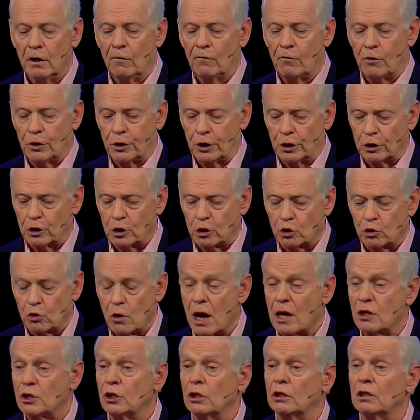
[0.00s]
for the
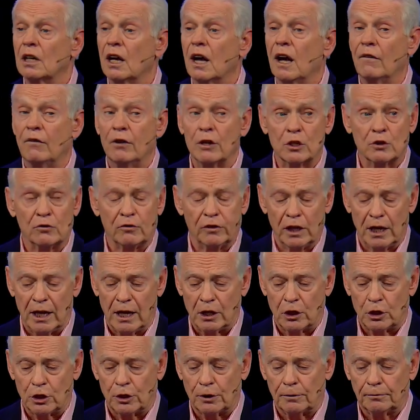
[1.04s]
destruction of his
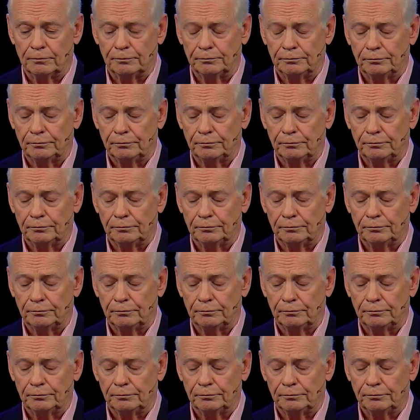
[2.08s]
flesh,